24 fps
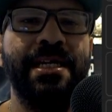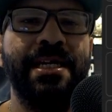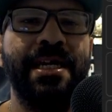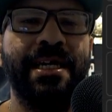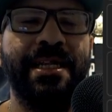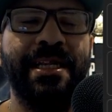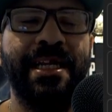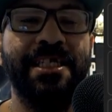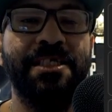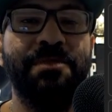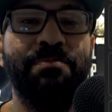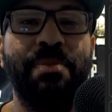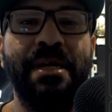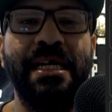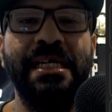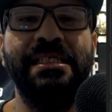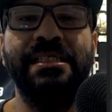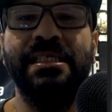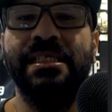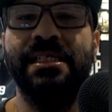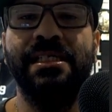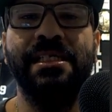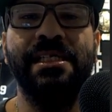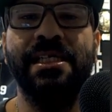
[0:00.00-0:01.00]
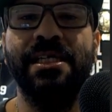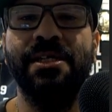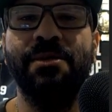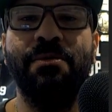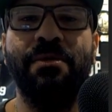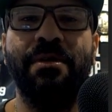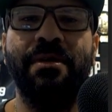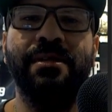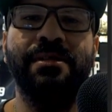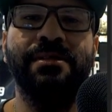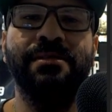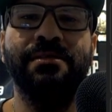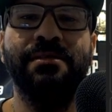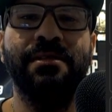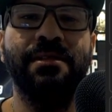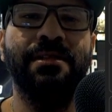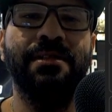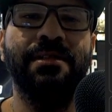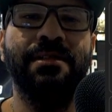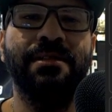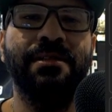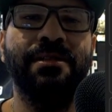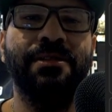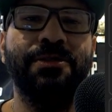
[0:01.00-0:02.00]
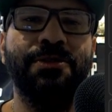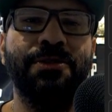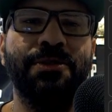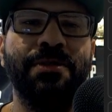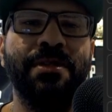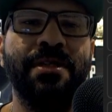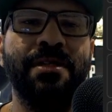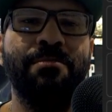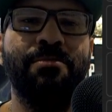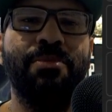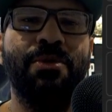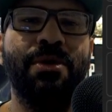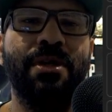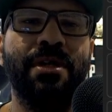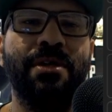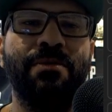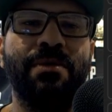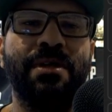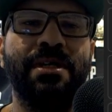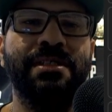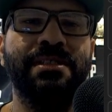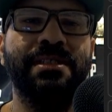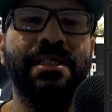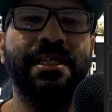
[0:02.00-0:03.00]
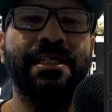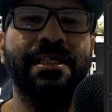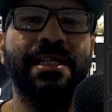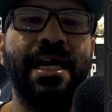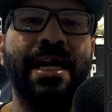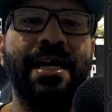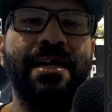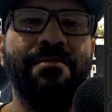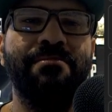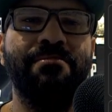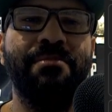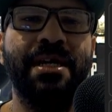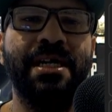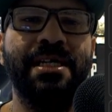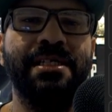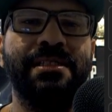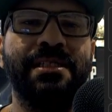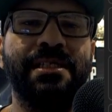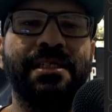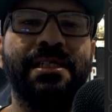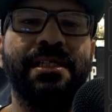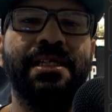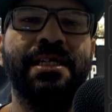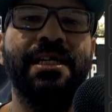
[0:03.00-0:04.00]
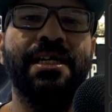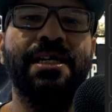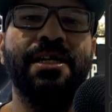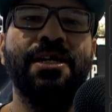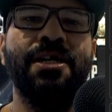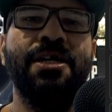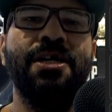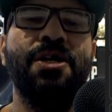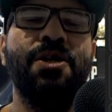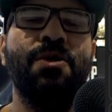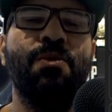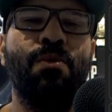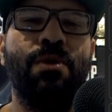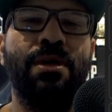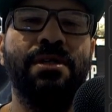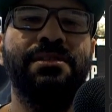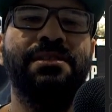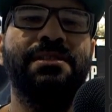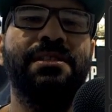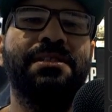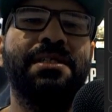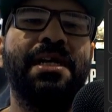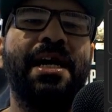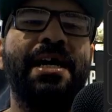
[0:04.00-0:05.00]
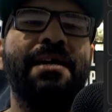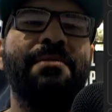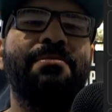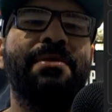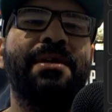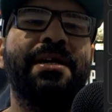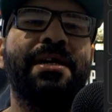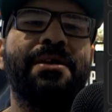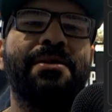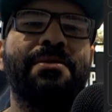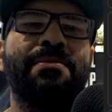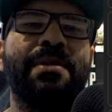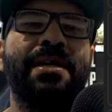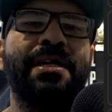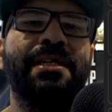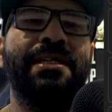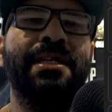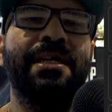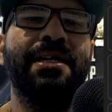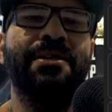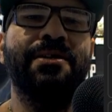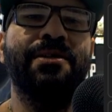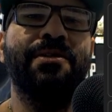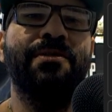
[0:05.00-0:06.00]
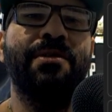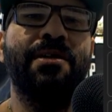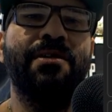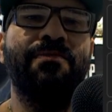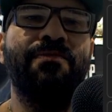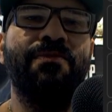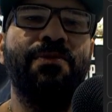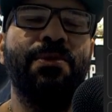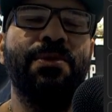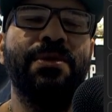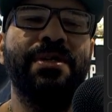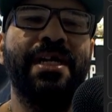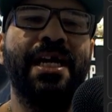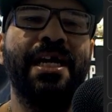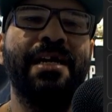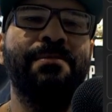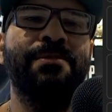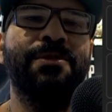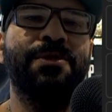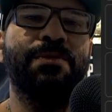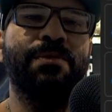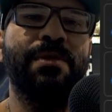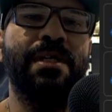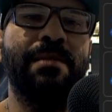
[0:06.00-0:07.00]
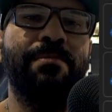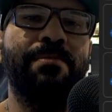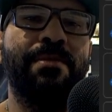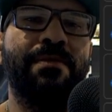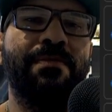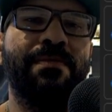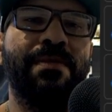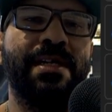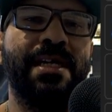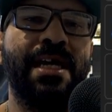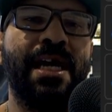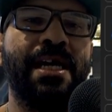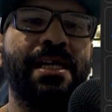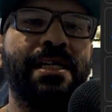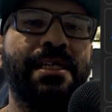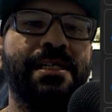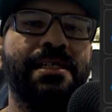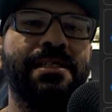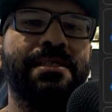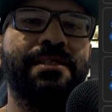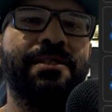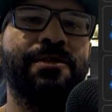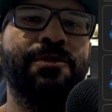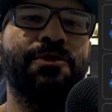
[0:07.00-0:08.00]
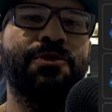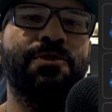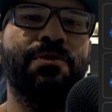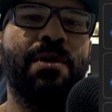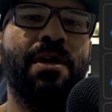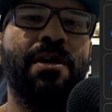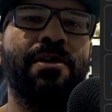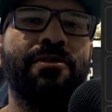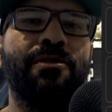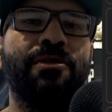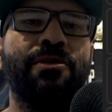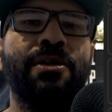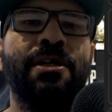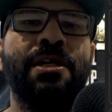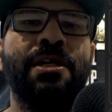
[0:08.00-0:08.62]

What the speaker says: And that's basically what the turning point was. Like, that basically was the tiebreaker right there. A 4-game sweep of the Yankees in Toronto.